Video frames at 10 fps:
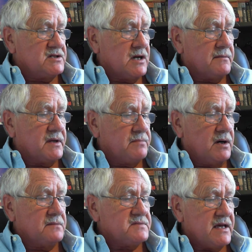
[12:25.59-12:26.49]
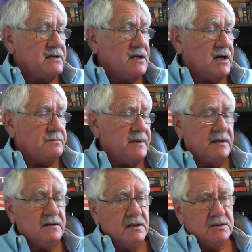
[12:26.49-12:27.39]
atomic bombs had not
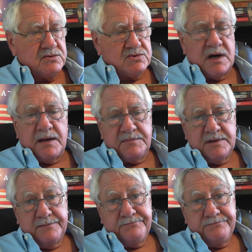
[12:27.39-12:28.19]
been dropped.